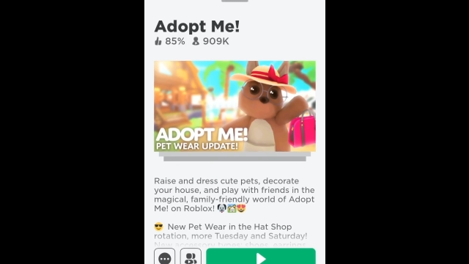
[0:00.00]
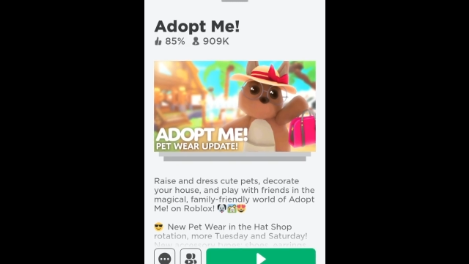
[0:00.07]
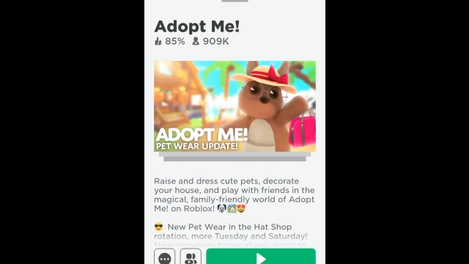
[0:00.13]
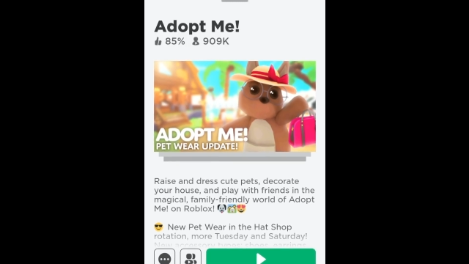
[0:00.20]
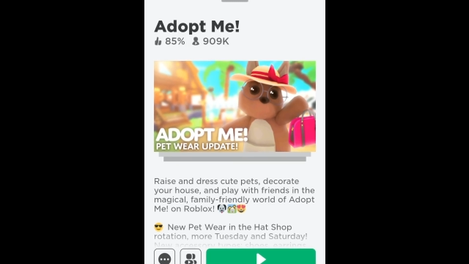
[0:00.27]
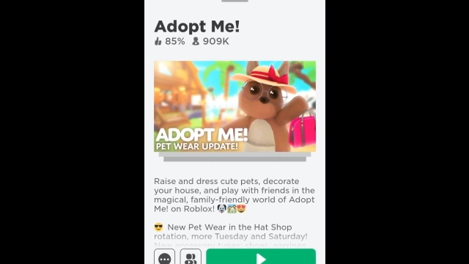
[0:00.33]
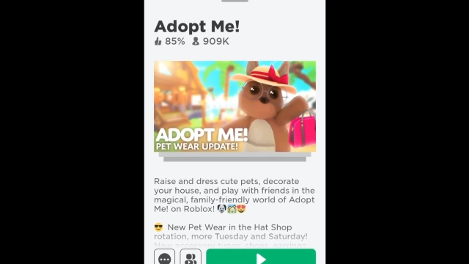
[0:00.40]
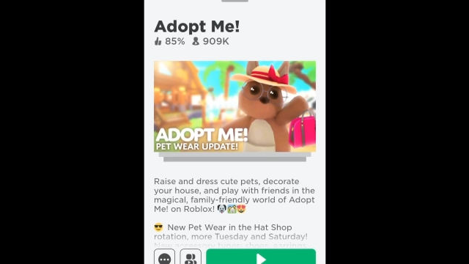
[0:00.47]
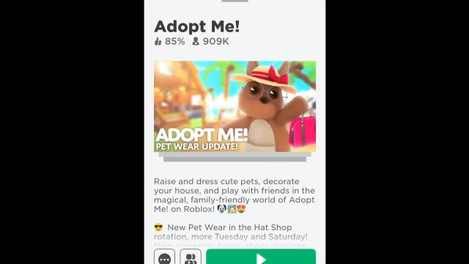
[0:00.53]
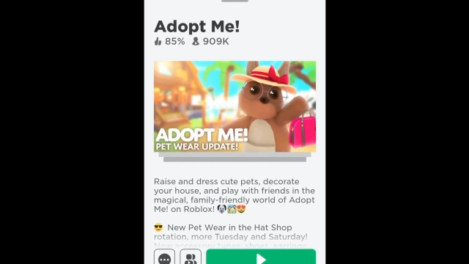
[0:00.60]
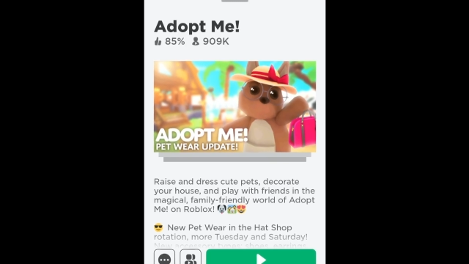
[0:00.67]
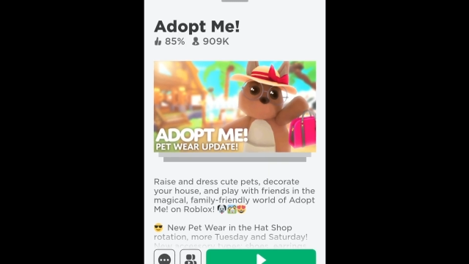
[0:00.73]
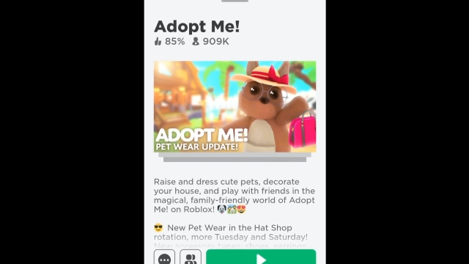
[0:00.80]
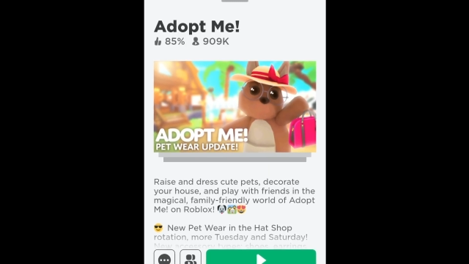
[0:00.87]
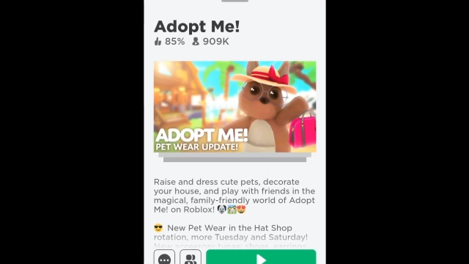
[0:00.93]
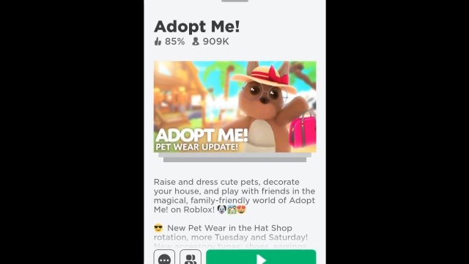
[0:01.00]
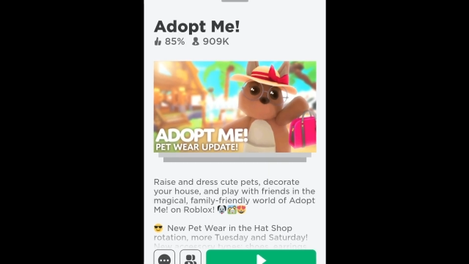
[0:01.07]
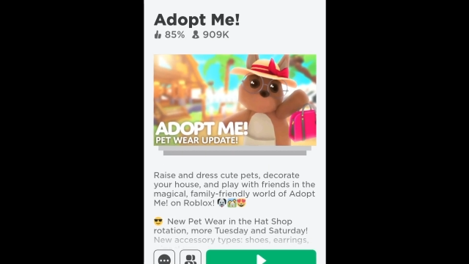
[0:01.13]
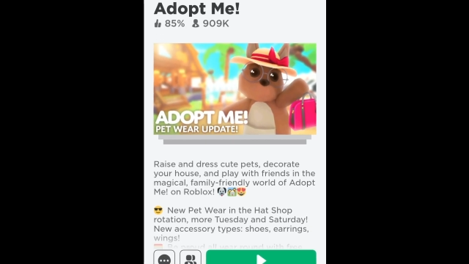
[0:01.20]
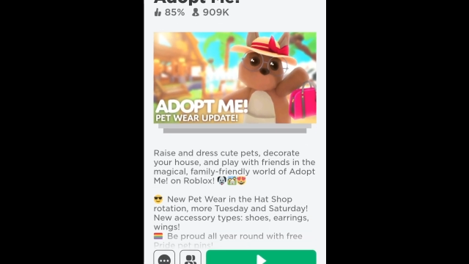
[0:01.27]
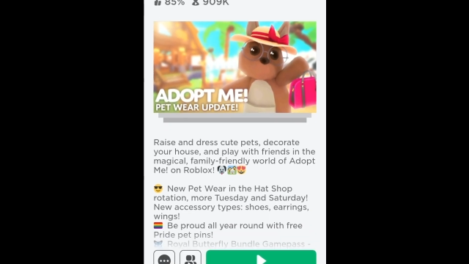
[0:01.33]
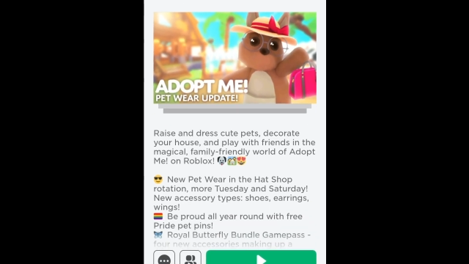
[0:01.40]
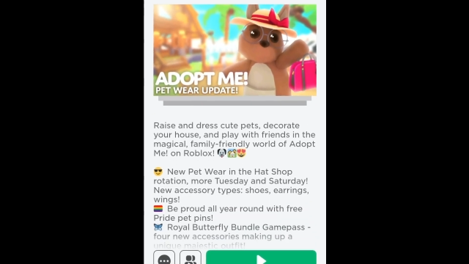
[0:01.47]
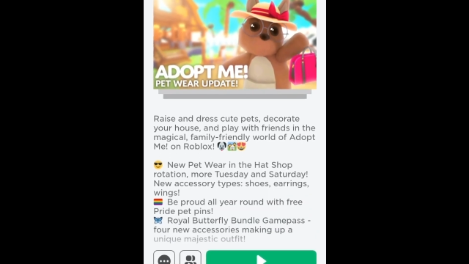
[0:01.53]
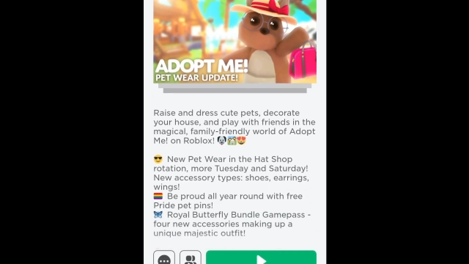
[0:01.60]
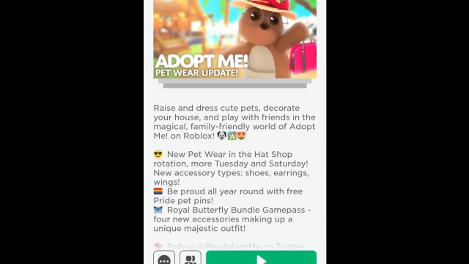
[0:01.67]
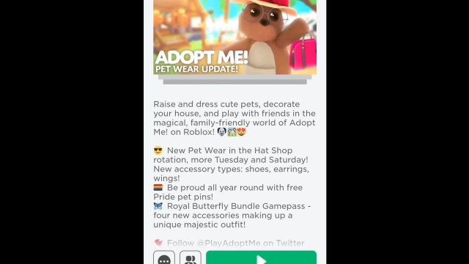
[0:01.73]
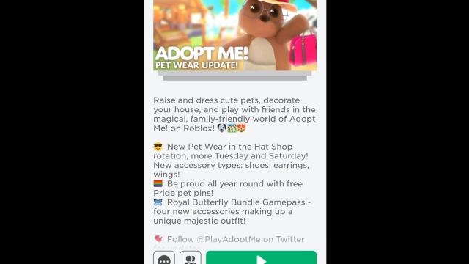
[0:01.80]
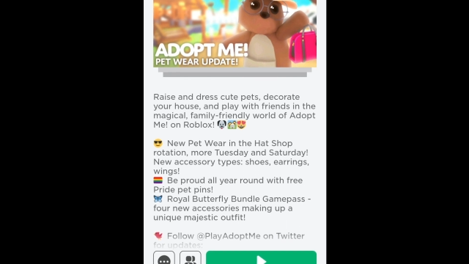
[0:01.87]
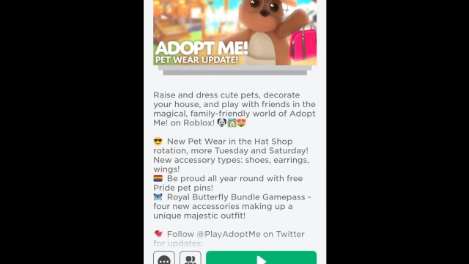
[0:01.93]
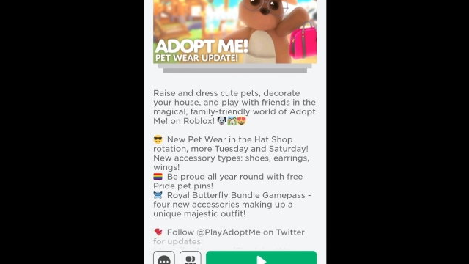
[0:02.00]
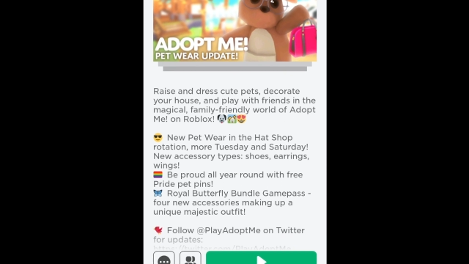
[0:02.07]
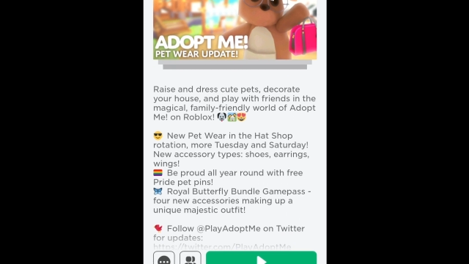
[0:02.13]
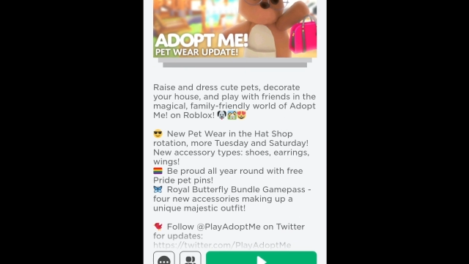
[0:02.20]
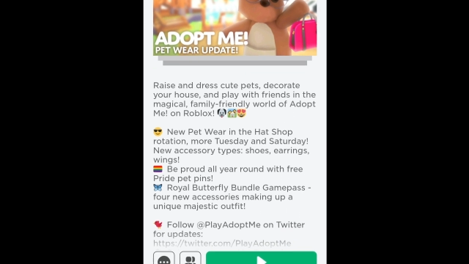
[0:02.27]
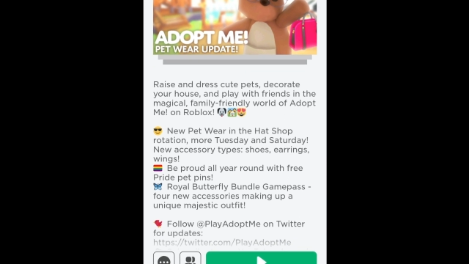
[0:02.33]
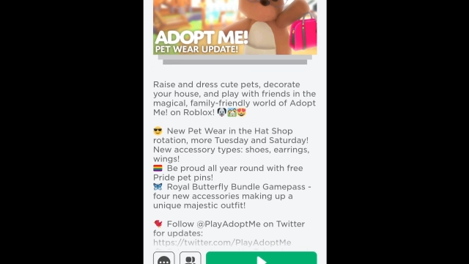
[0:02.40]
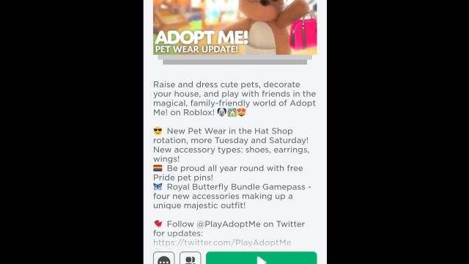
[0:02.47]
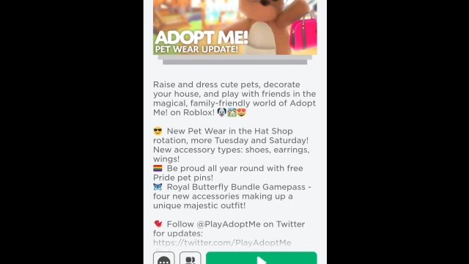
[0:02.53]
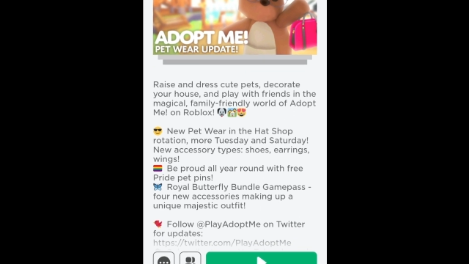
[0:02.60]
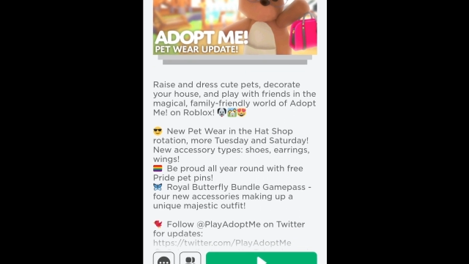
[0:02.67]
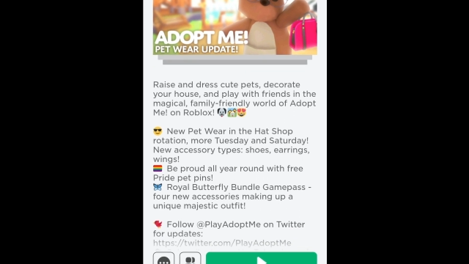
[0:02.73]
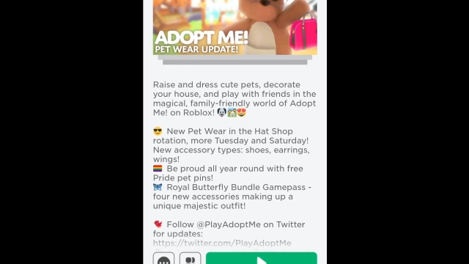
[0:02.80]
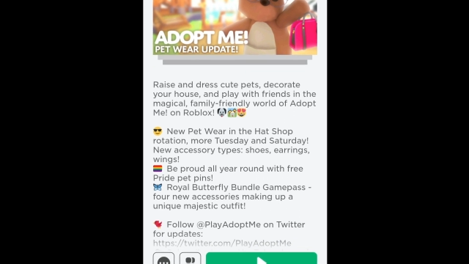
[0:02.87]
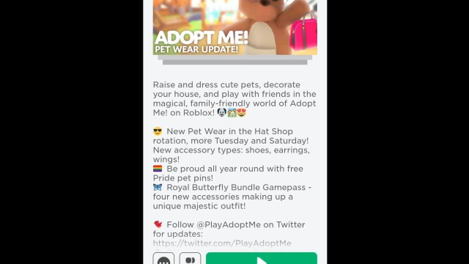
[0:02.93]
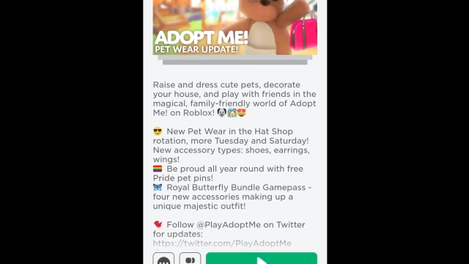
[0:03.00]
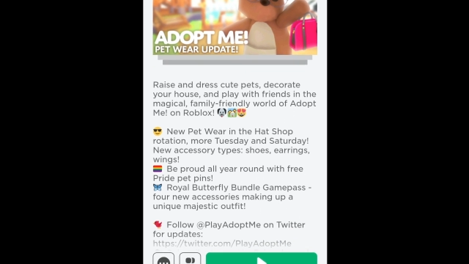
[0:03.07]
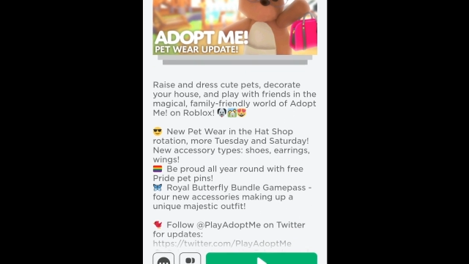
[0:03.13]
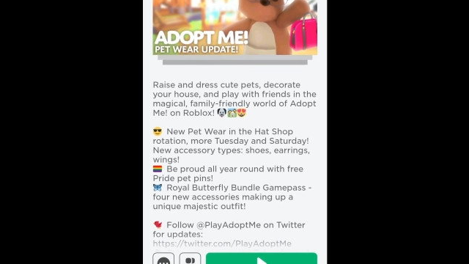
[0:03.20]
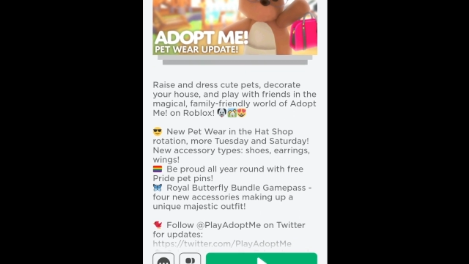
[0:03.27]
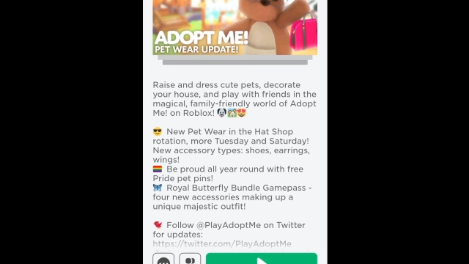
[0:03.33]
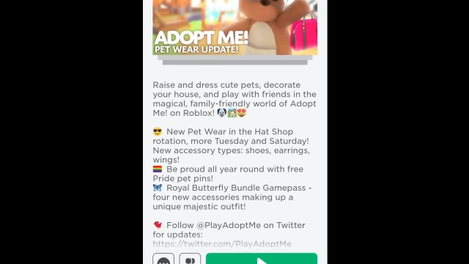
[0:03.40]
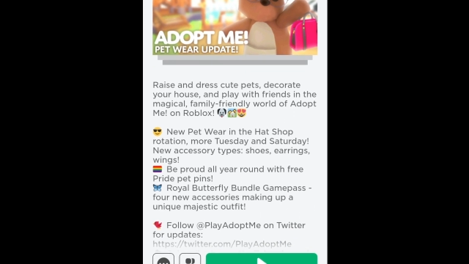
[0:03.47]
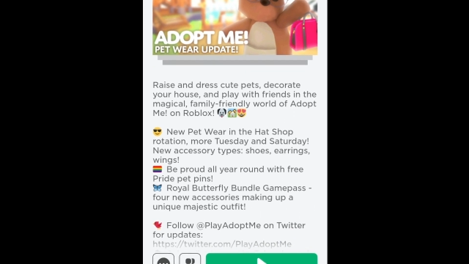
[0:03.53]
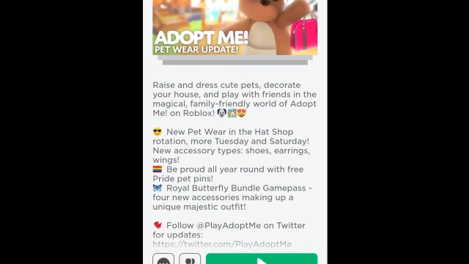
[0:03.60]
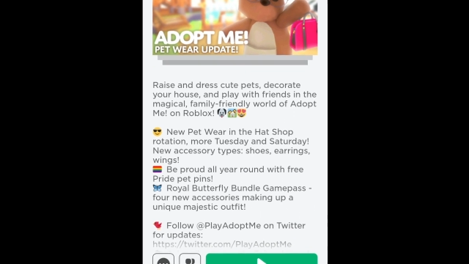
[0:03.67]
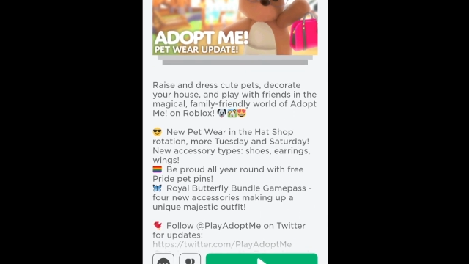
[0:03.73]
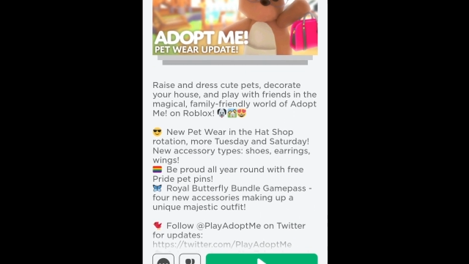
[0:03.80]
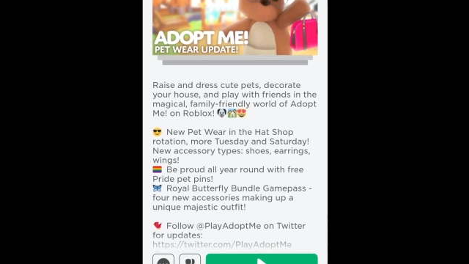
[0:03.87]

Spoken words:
[unreadable: no face in view]